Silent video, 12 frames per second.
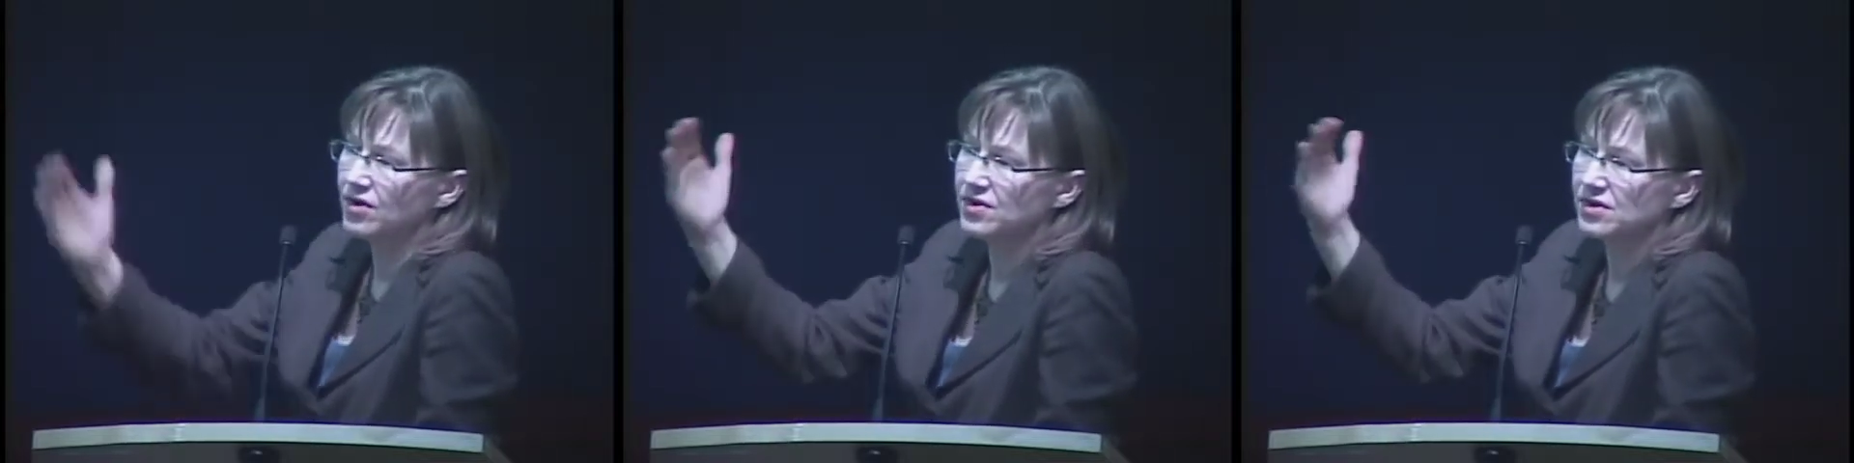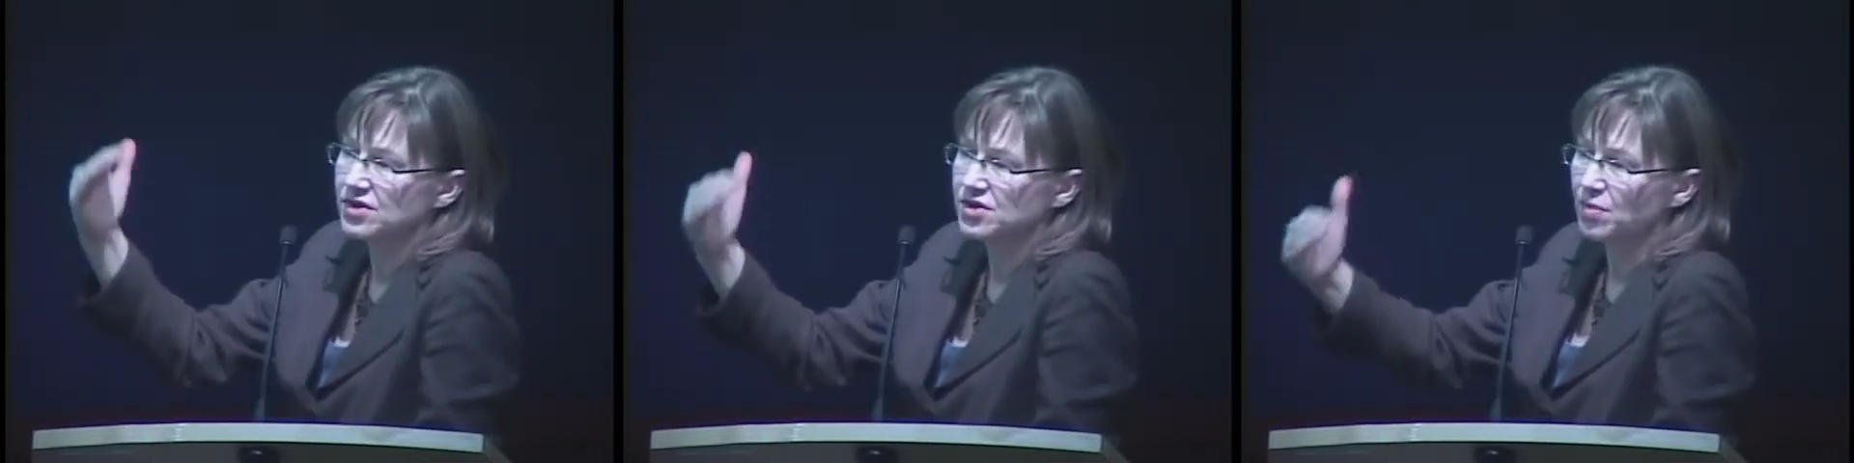are
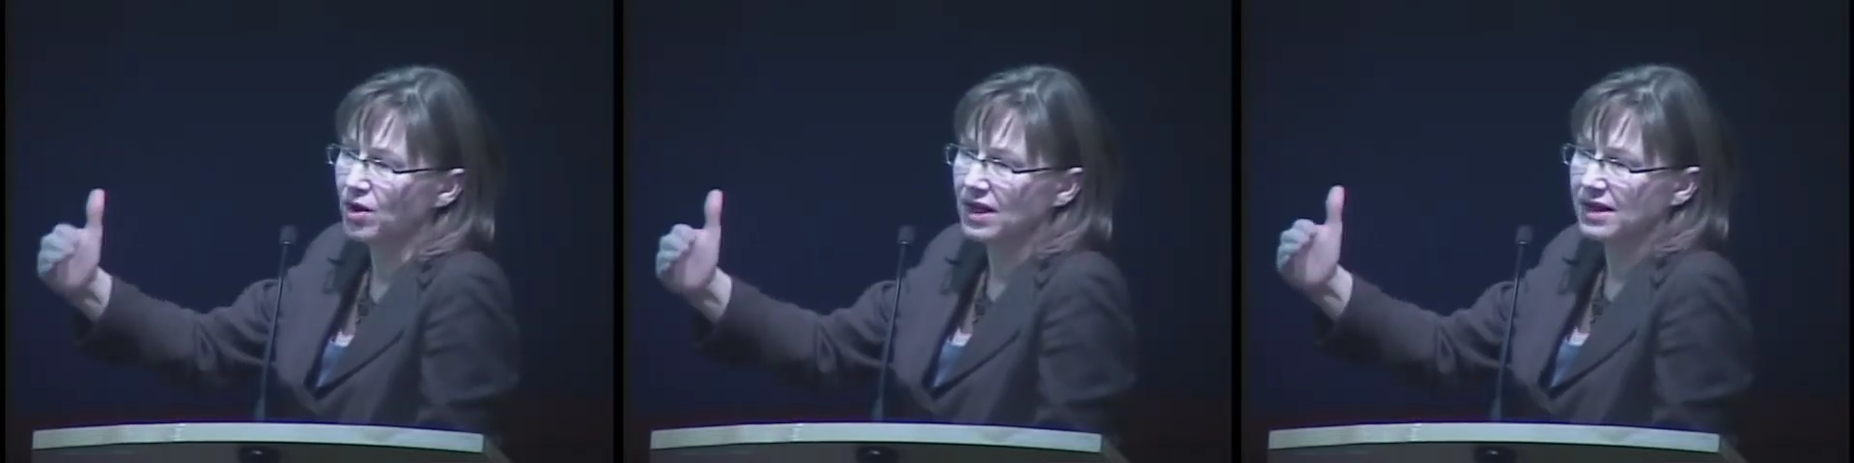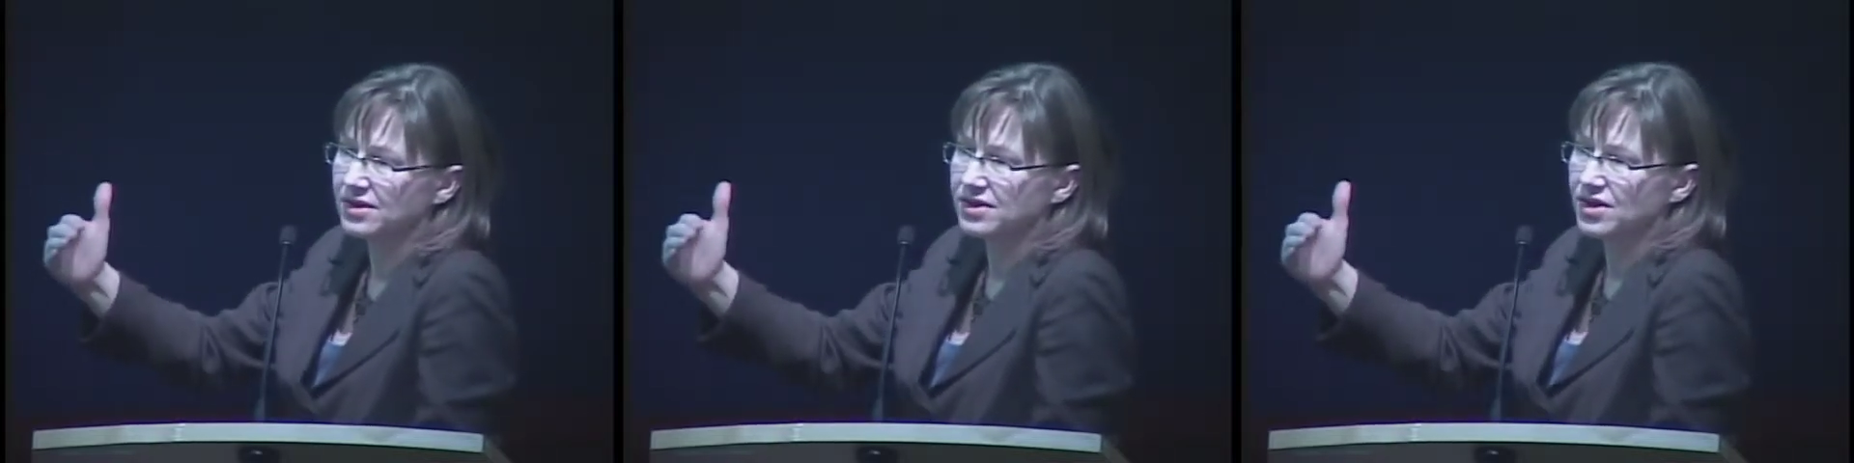small
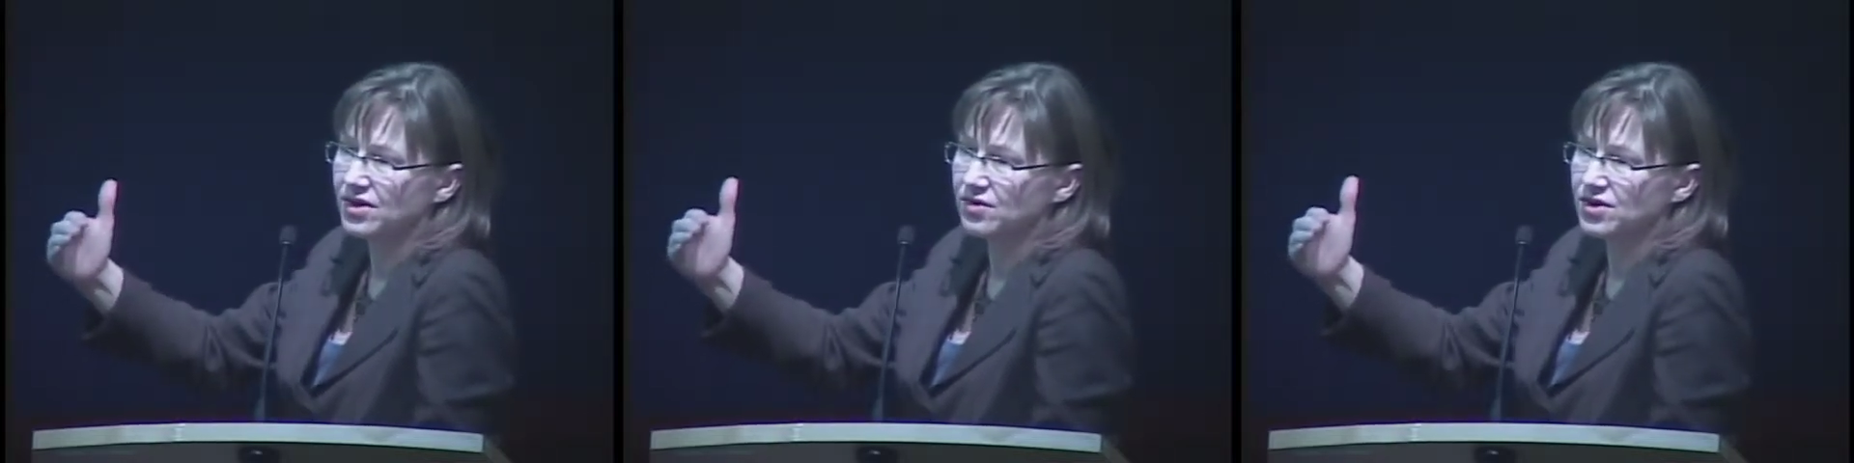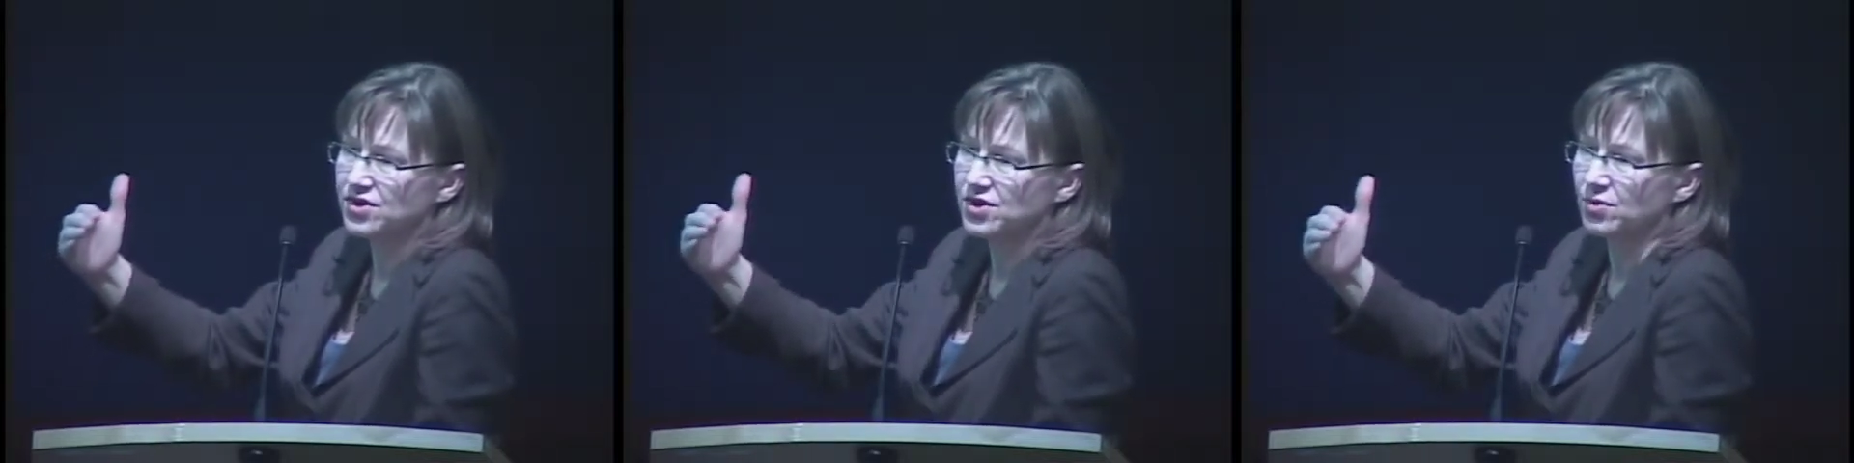island
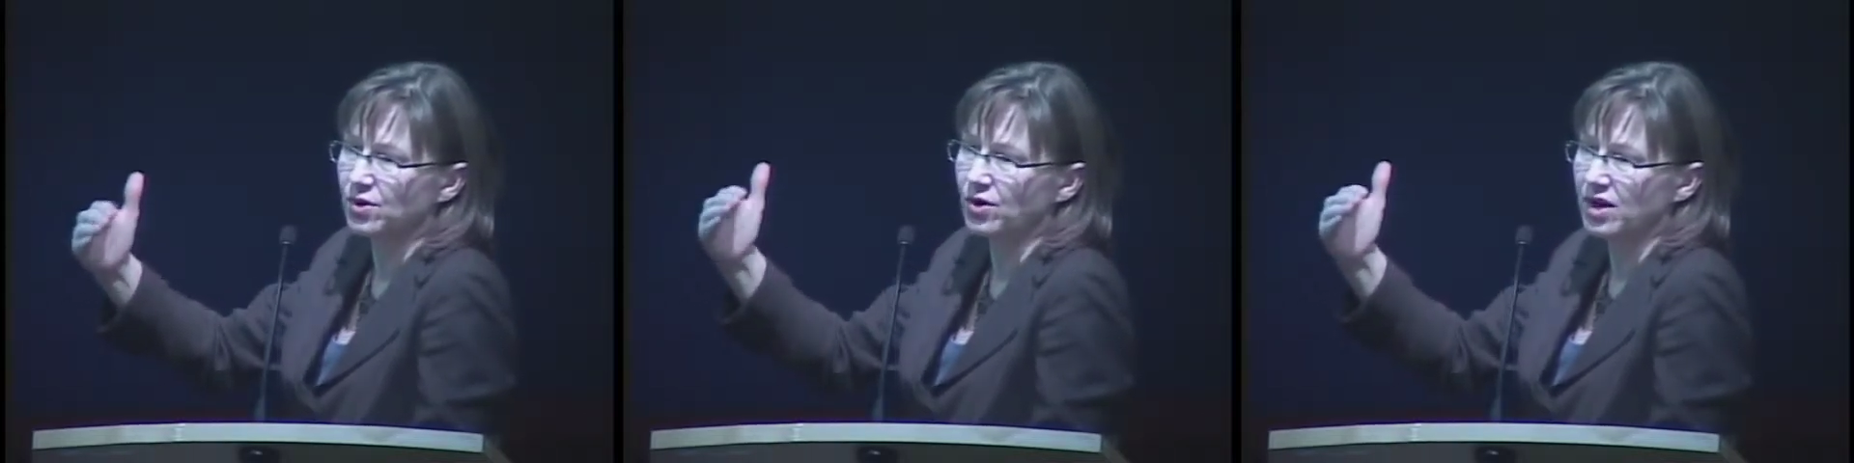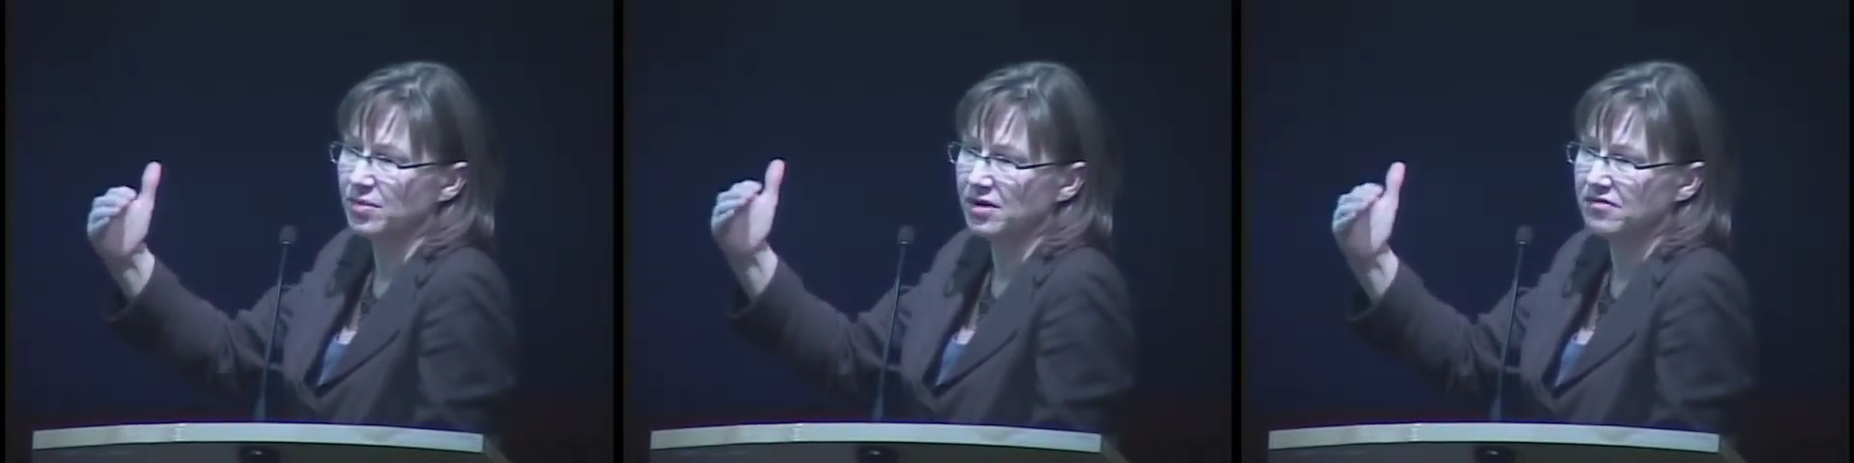countries who are
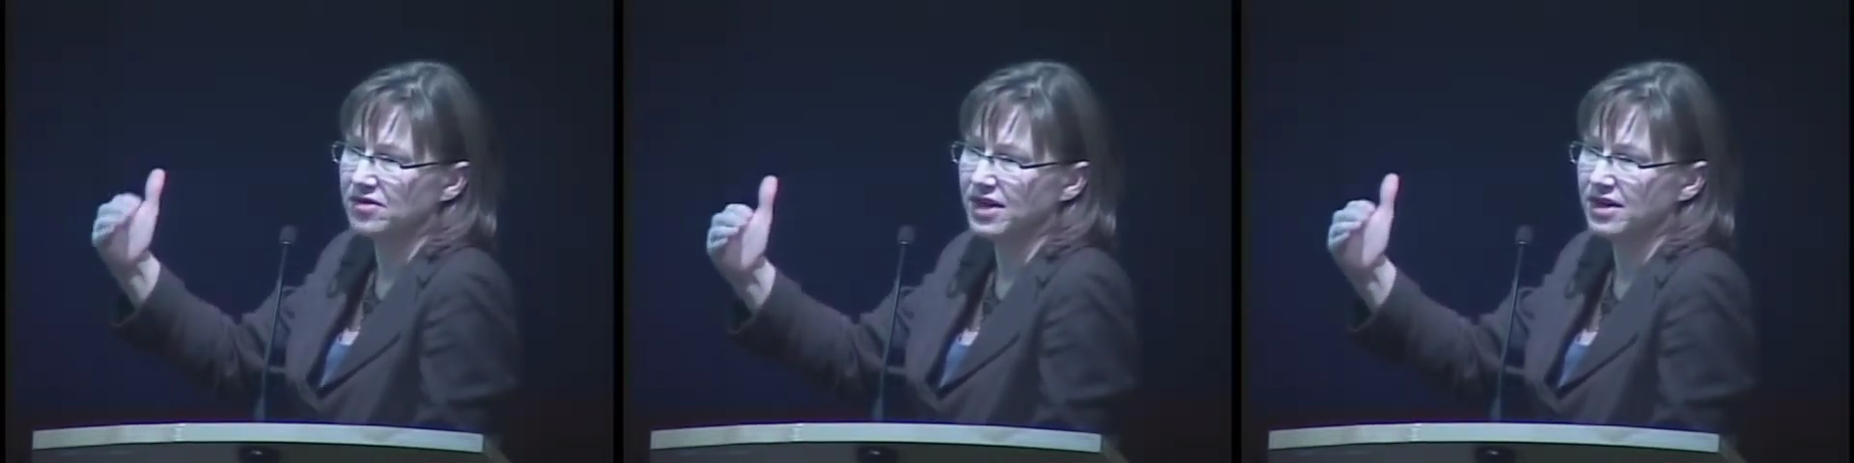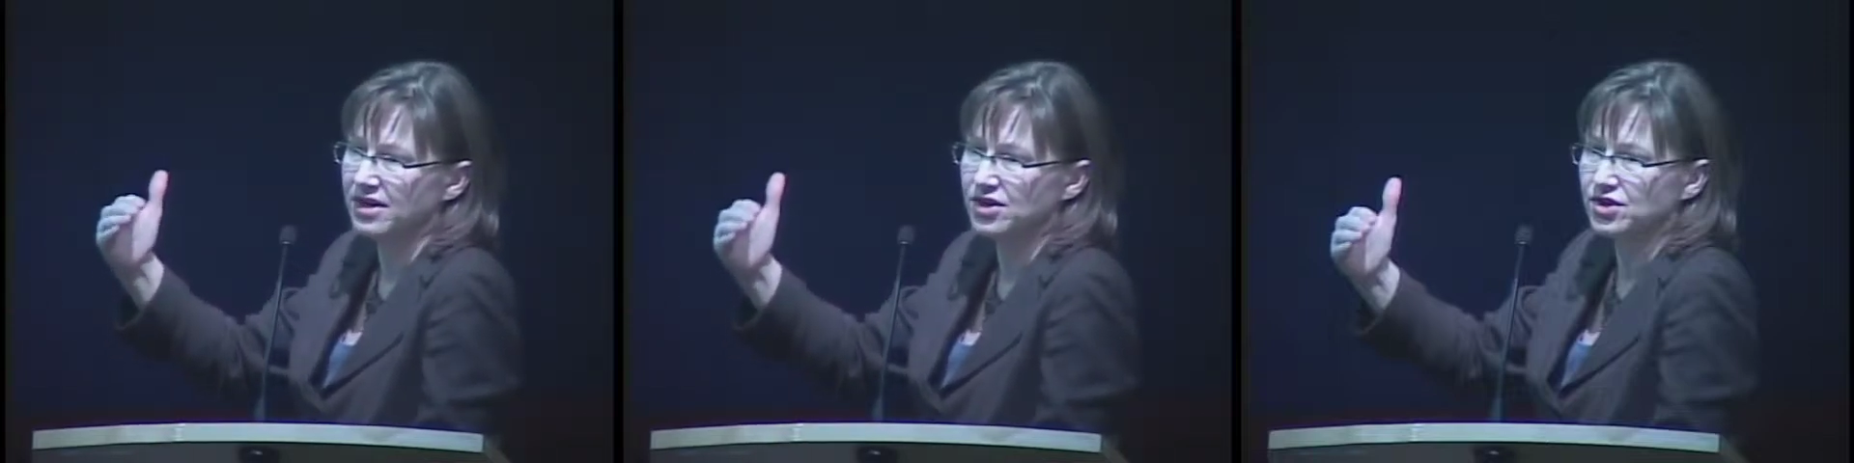going to be
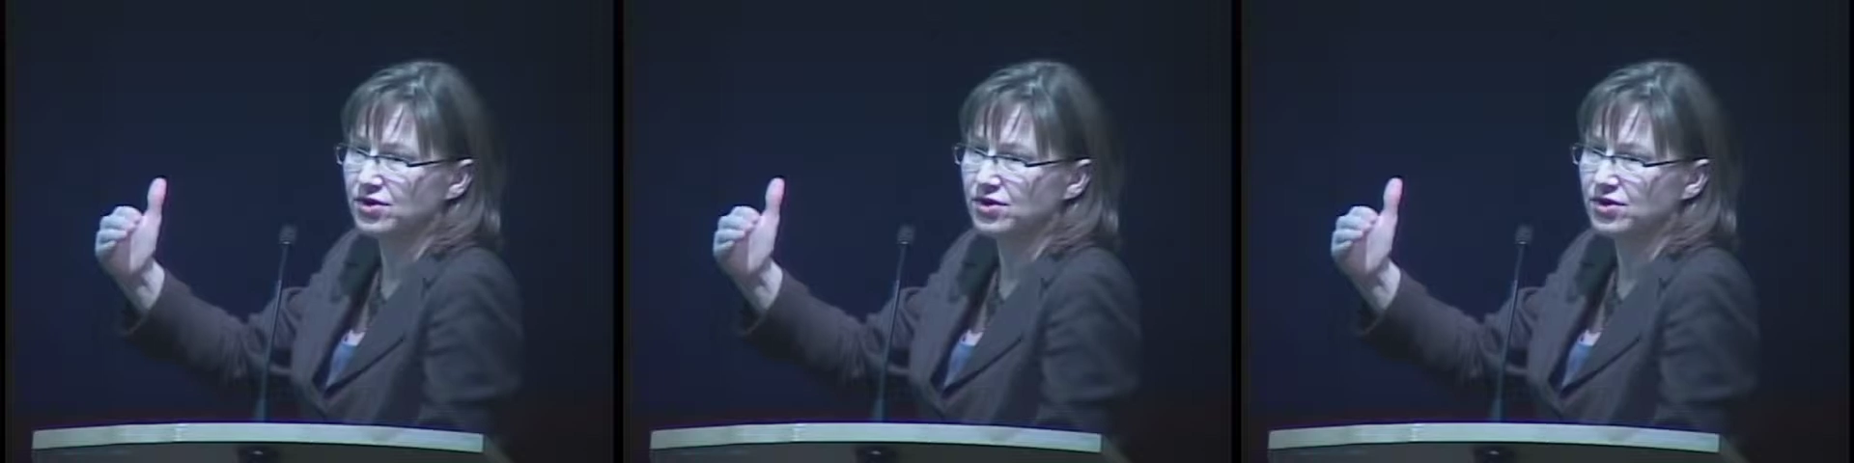flooded at